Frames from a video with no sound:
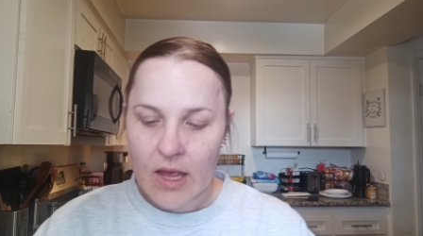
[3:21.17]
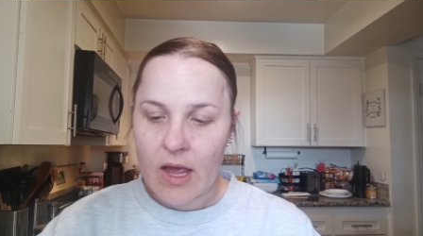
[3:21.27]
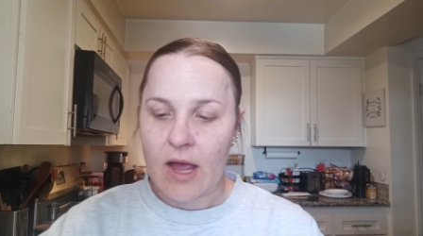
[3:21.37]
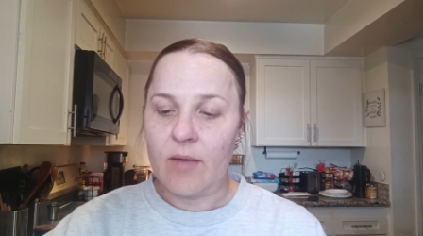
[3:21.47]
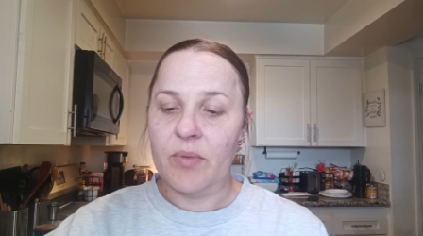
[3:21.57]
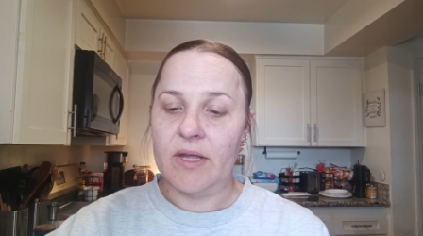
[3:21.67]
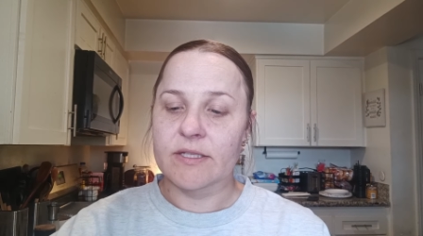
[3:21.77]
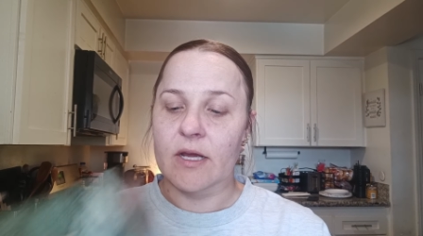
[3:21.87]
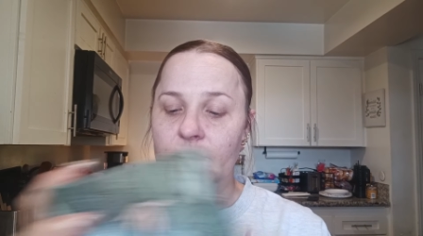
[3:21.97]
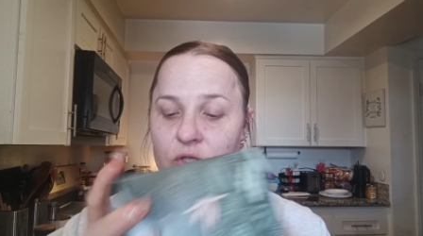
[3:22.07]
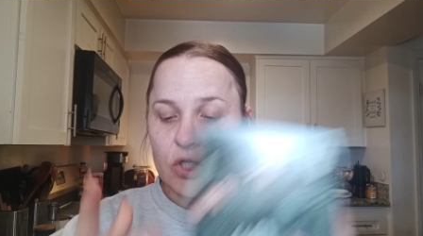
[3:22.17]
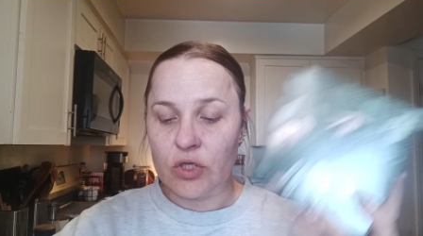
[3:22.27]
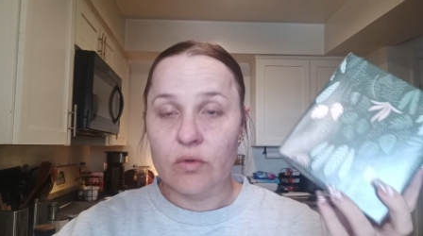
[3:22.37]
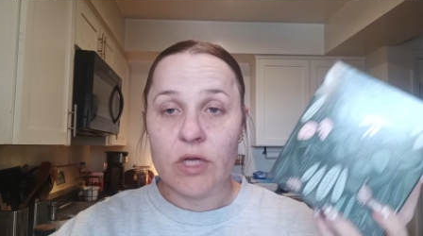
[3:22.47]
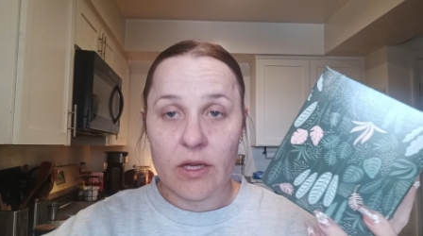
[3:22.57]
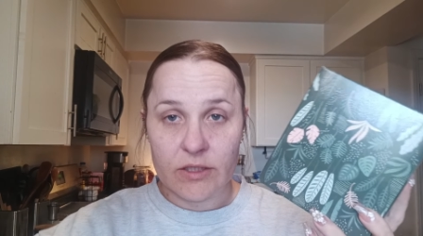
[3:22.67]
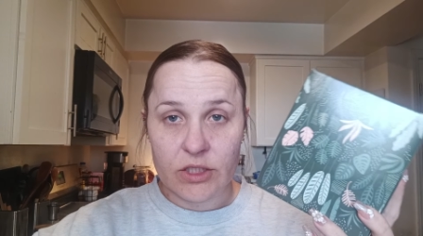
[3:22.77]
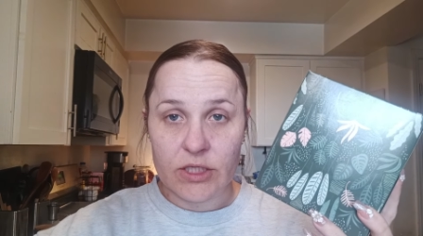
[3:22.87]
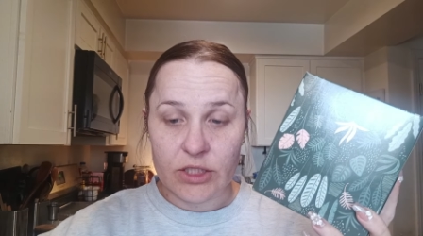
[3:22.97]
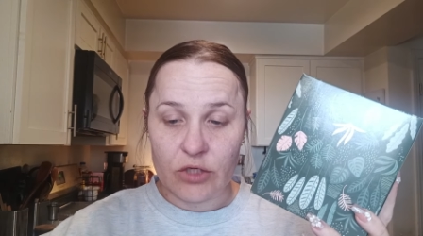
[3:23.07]
I picked up two
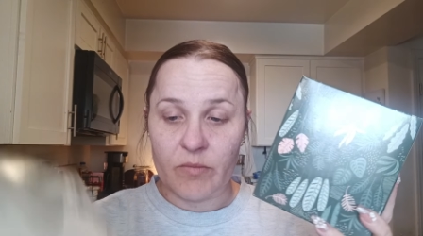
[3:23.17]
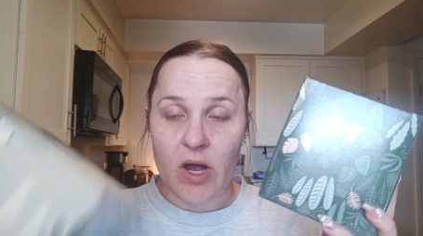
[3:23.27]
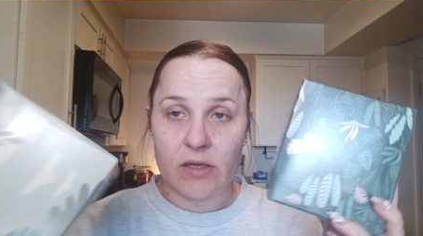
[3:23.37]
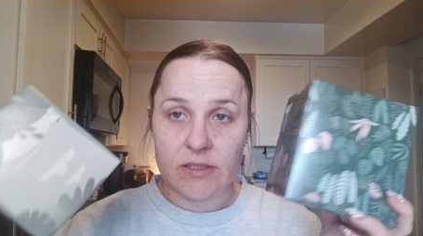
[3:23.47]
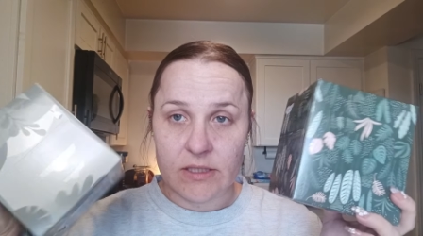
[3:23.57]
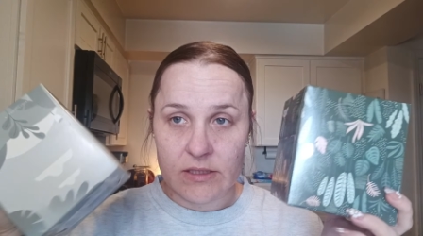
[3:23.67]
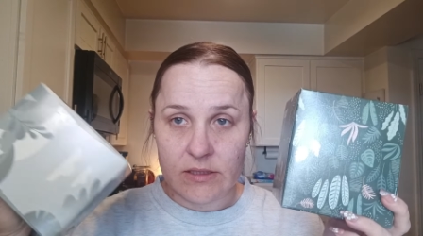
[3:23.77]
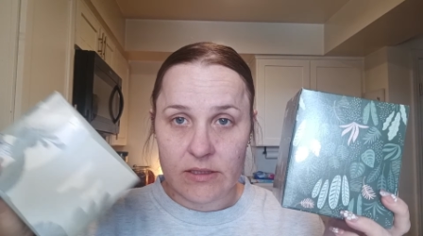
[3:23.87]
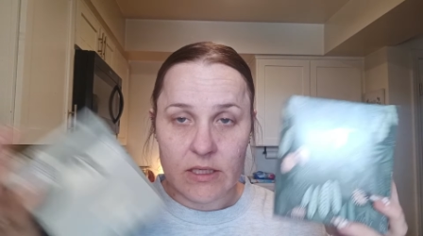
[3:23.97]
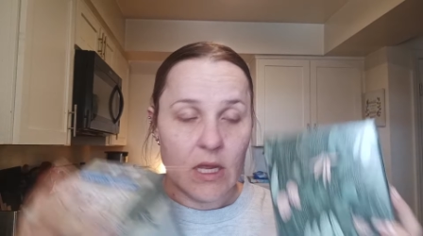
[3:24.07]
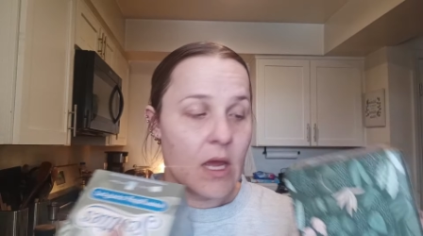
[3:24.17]
tissue boxes.